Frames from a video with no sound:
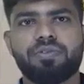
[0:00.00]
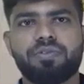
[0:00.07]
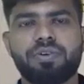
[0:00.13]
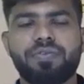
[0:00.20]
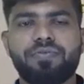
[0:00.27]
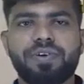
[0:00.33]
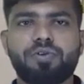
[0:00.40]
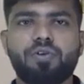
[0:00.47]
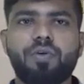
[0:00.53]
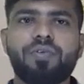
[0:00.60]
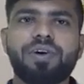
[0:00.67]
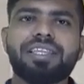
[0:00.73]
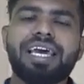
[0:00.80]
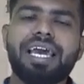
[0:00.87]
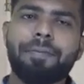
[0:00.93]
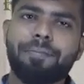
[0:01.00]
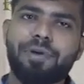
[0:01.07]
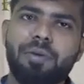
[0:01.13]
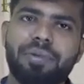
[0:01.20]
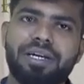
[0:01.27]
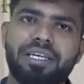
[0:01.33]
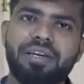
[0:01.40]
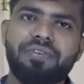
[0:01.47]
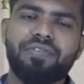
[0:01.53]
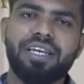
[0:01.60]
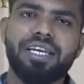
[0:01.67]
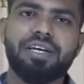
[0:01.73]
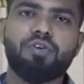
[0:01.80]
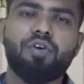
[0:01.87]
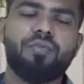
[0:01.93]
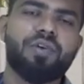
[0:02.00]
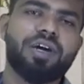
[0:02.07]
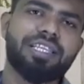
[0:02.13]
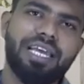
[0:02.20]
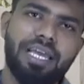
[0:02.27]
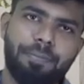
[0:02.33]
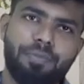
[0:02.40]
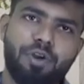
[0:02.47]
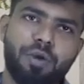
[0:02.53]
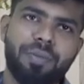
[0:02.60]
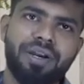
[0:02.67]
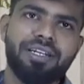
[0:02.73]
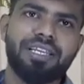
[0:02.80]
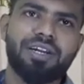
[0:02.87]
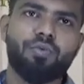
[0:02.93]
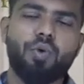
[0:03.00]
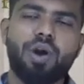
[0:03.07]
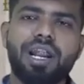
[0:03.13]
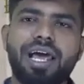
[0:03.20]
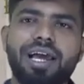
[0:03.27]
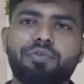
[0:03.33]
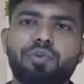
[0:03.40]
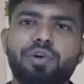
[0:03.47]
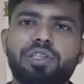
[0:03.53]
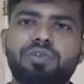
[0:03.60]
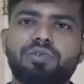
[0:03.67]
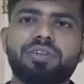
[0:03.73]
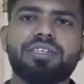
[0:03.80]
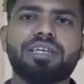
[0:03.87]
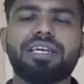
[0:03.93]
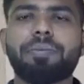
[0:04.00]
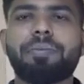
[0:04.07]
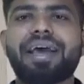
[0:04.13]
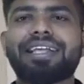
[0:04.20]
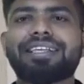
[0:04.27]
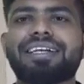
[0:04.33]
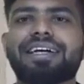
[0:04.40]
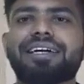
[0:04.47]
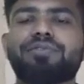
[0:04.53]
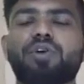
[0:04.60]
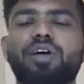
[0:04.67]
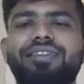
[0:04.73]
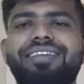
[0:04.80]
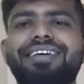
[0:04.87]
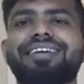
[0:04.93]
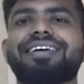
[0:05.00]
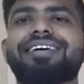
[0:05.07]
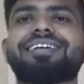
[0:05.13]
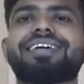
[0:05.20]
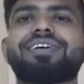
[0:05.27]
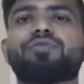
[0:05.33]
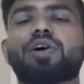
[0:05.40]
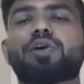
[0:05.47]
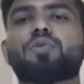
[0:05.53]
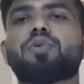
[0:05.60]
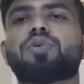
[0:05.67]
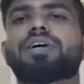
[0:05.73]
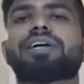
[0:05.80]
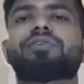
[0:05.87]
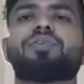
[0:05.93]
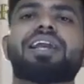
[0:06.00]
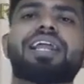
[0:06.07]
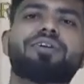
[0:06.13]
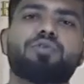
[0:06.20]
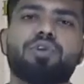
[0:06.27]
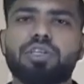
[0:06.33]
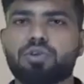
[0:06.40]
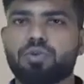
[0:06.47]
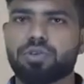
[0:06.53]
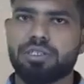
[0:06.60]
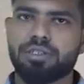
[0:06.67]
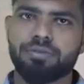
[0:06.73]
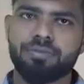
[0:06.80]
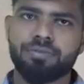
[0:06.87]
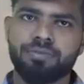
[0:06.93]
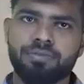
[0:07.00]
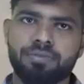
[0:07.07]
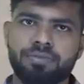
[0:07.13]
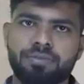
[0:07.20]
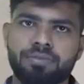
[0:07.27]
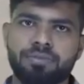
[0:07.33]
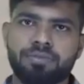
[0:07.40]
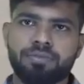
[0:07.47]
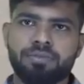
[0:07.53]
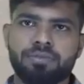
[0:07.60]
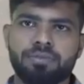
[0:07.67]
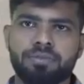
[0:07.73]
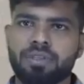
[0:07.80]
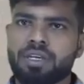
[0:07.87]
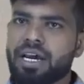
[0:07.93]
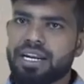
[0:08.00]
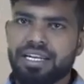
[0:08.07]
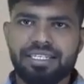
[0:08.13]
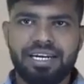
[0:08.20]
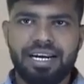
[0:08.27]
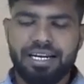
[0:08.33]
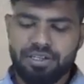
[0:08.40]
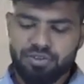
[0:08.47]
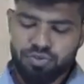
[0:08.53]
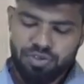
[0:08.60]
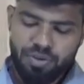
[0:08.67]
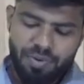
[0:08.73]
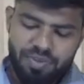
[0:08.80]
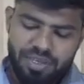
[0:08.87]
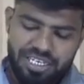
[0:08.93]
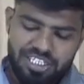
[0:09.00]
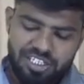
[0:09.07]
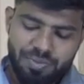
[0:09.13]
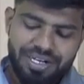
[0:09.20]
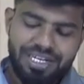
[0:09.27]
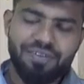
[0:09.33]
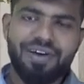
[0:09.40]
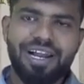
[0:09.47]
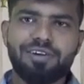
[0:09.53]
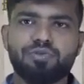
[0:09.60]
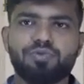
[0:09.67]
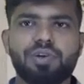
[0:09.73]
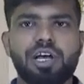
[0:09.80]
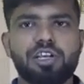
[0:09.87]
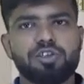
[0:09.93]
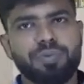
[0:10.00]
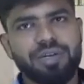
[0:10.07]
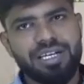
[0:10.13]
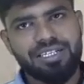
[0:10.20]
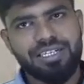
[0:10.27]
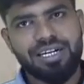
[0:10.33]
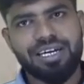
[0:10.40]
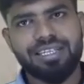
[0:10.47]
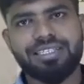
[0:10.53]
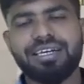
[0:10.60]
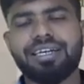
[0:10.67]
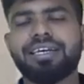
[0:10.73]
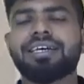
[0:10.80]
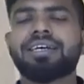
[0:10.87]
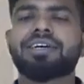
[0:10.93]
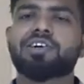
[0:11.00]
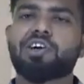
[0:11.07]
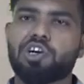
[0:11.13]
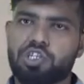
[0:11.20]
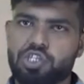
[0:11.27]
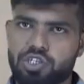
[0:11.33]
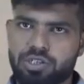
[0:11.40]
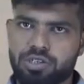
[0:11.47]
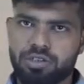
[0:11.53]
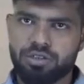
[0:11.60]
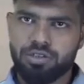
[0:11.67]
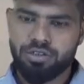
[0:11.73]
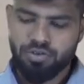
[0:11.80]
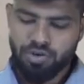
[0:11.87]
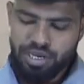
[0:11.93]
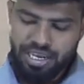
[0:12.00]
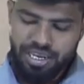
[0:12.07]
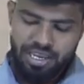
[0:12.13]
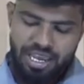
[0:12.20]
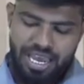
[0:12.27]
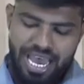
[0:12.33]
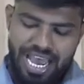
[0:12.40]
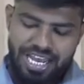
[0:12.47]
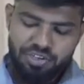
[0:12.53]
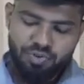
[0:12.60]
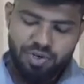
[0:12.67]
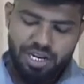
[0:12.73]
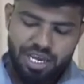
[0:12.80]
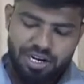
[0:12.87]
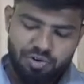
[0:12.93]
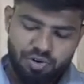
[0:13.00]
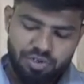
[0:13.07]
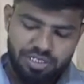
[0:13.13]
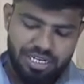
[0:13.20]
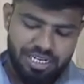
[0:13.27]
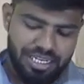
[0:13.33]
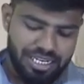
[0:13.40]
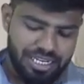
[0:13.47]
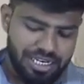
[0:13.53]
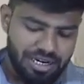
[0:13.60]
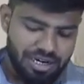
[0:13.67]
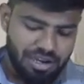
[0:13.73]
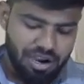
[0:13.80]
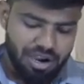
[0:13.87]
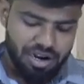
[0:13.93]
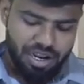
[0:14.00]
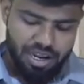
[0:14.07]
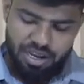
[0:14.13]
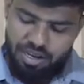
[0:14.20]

If you go for the employment, if he go for the employment, that 1,20,000 is imaginary. We are thinking that we are going to get 1,20,000. Understanding? So some of the estimated values will also be considered as the cost. Okay, actual or notional incurred on